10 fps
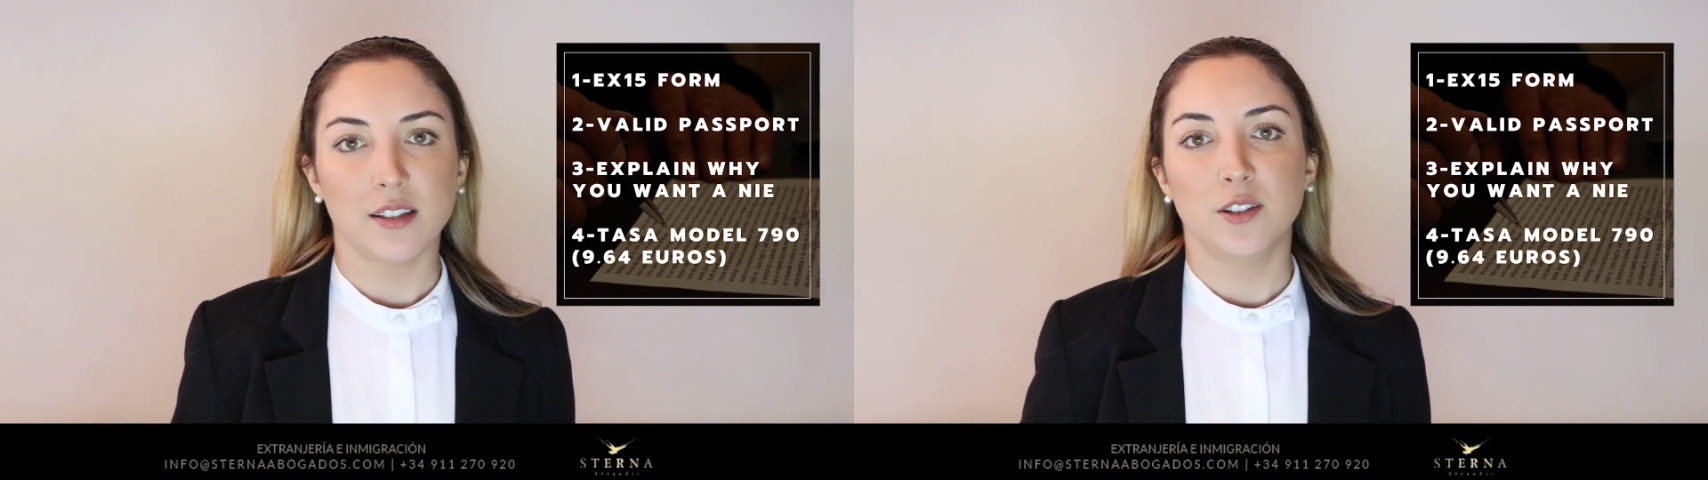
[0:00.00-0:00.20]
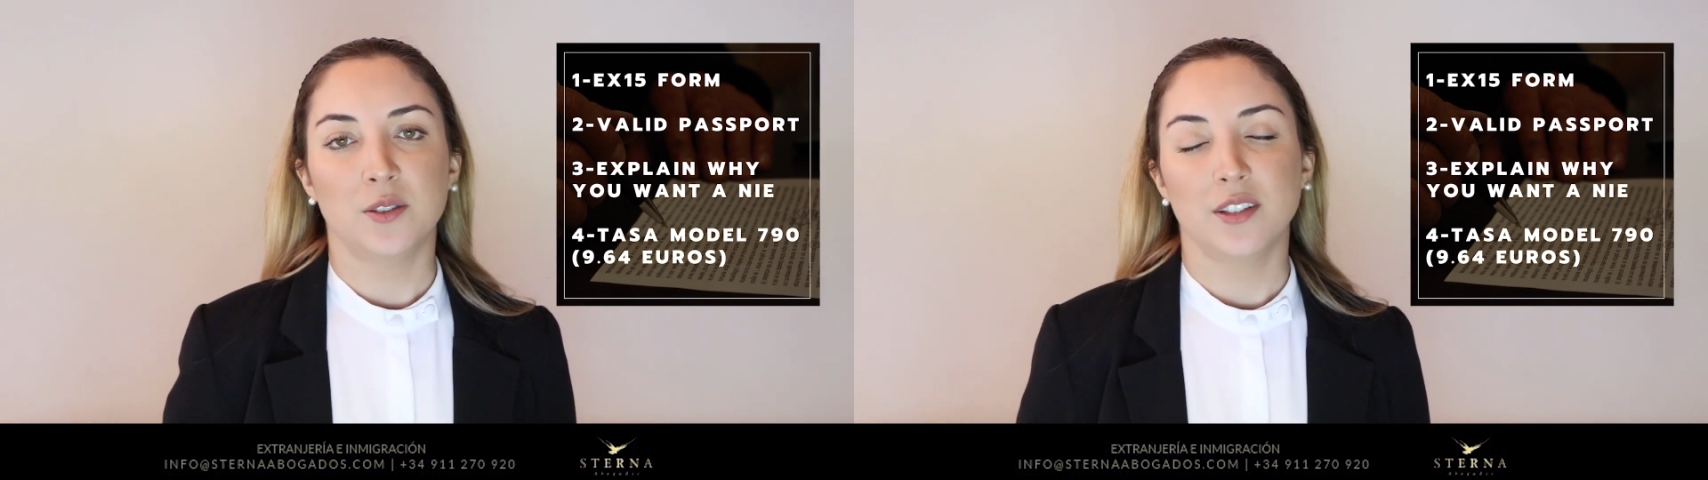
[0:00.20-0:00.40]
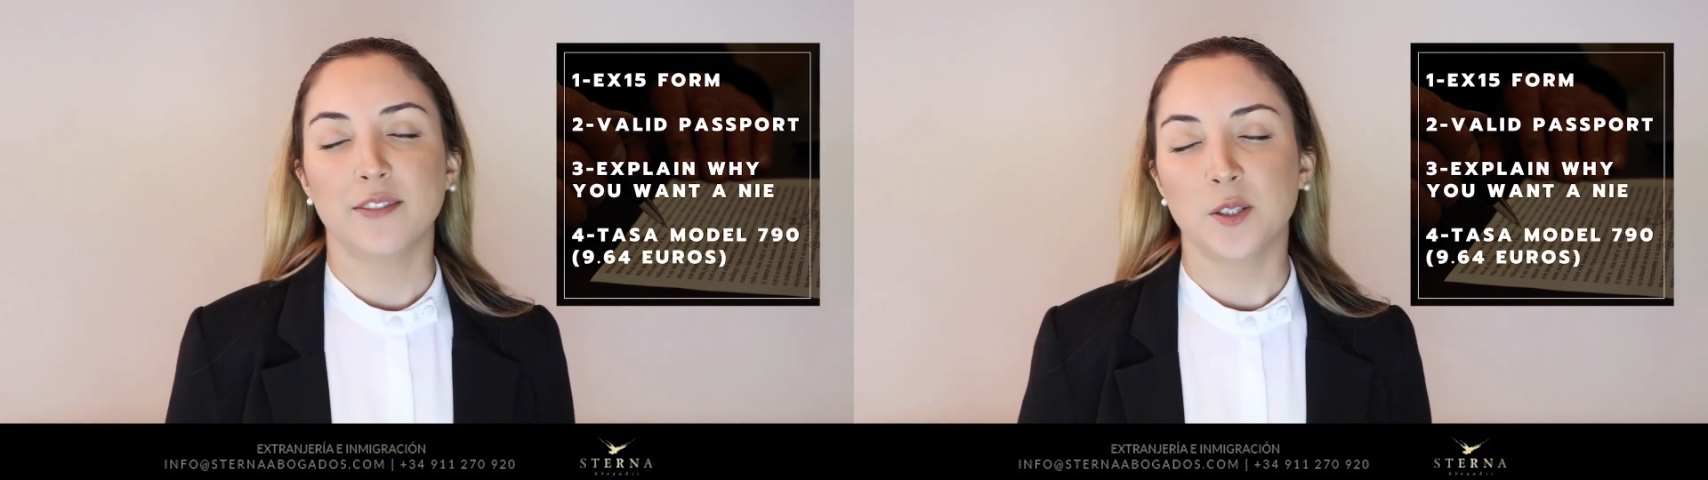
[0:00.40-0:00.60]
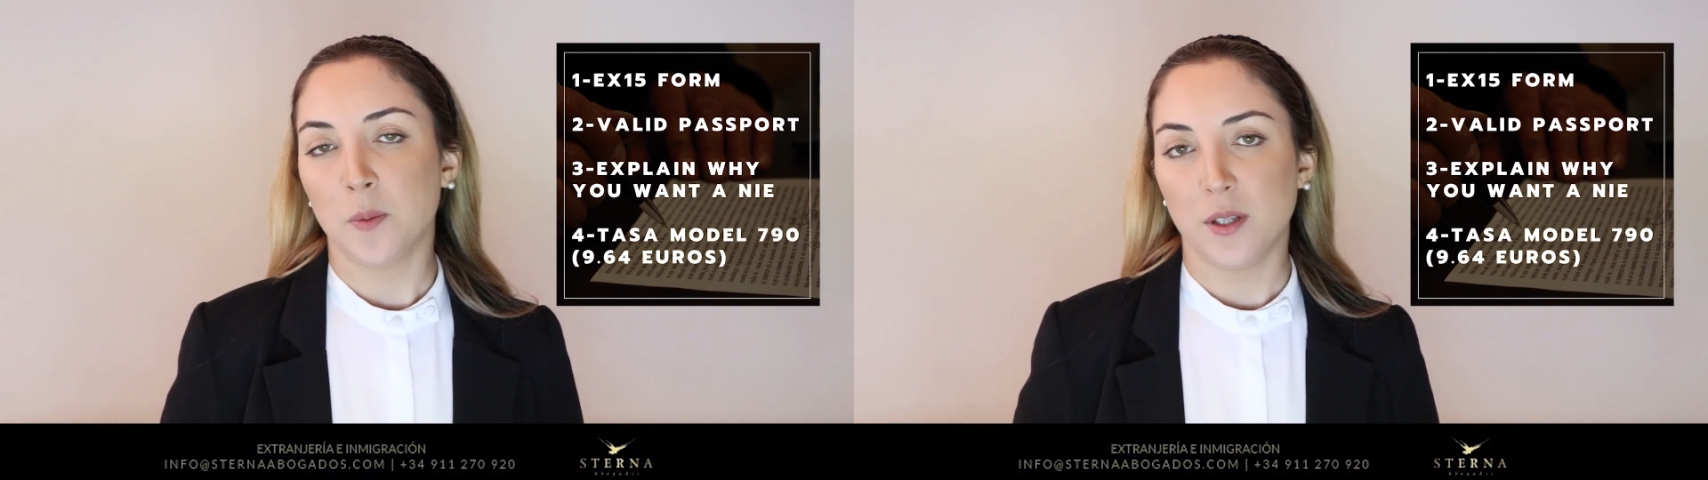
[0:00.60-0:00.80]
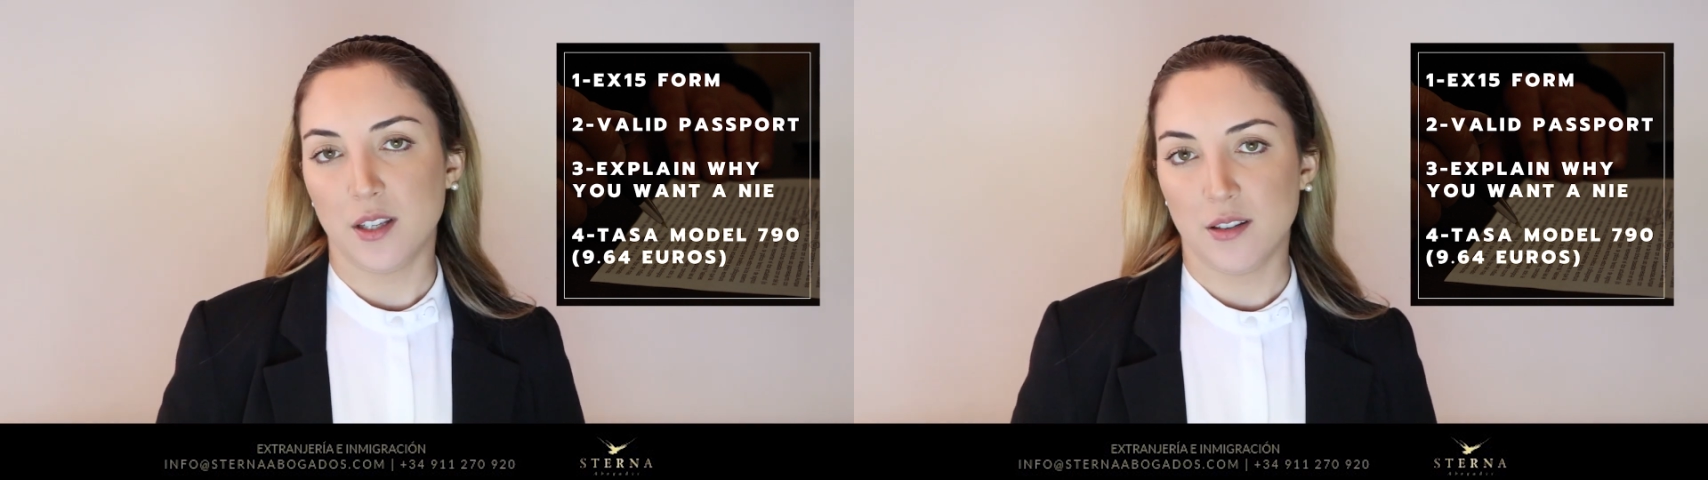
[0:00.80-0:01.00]
It doesn't have to
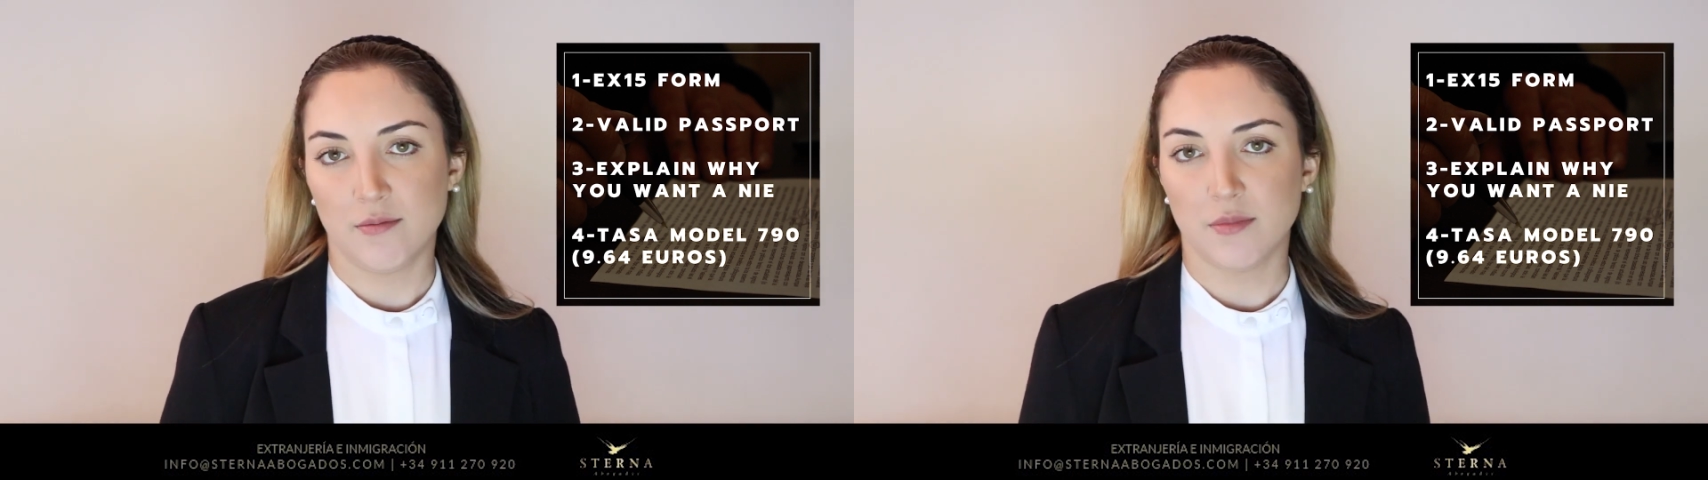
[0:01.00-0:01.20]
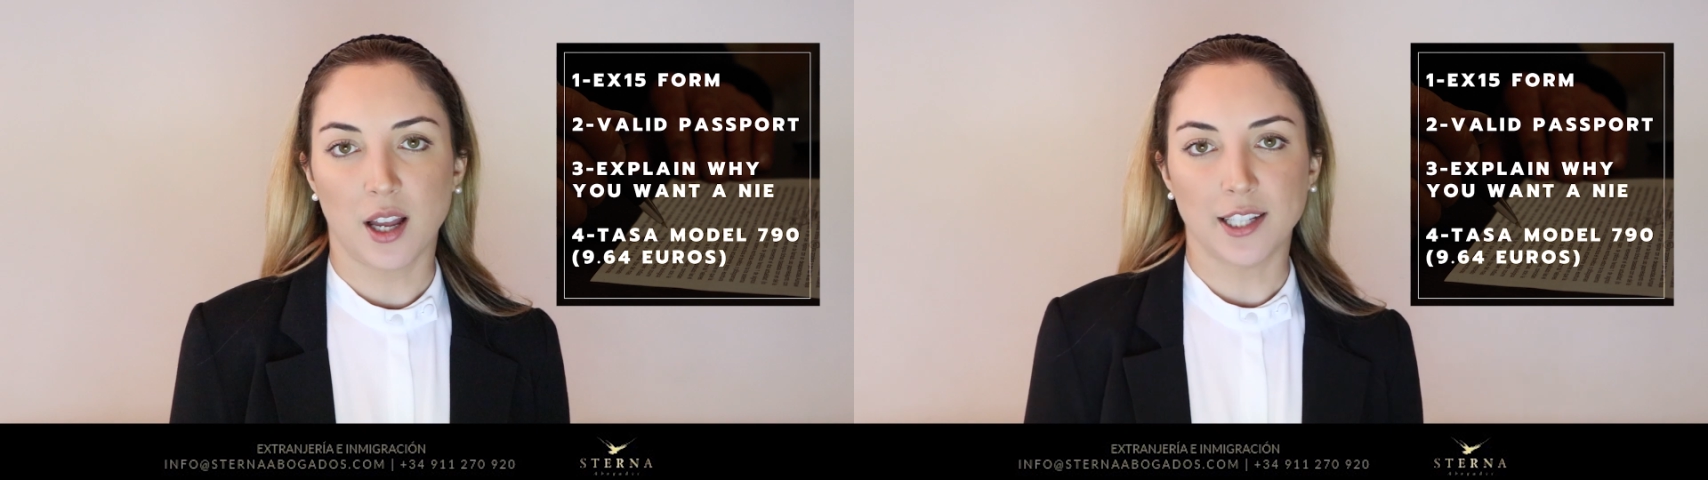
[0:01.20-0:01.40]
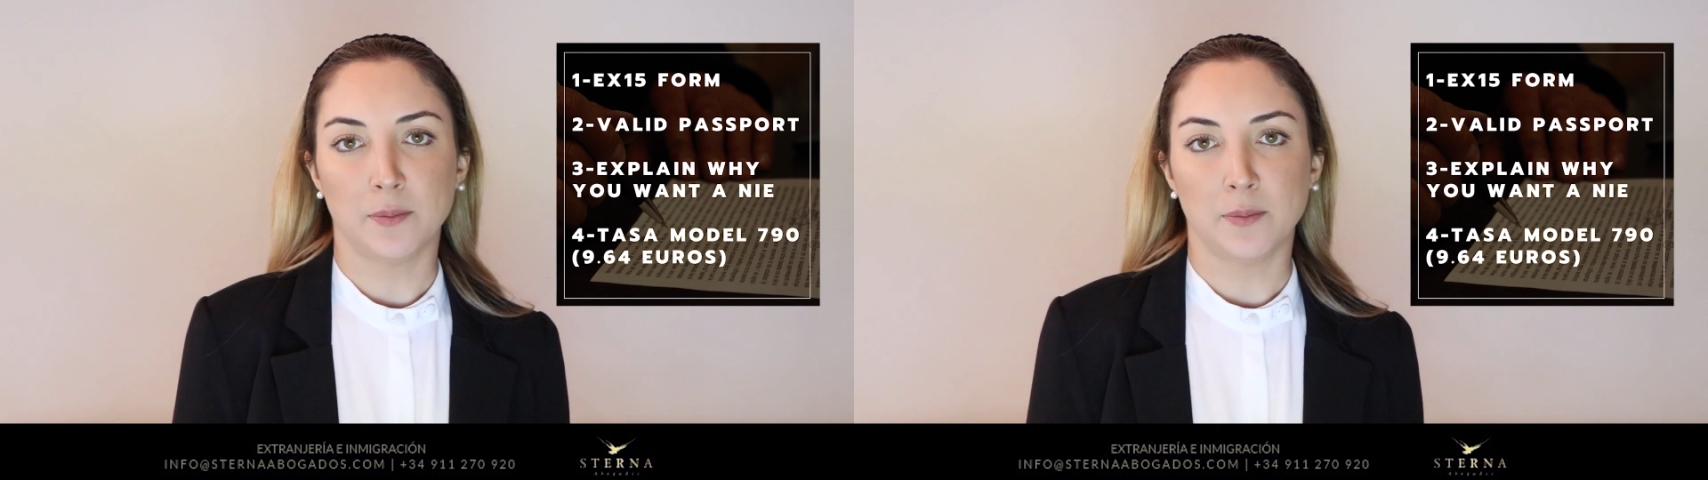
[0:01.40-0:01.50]
be a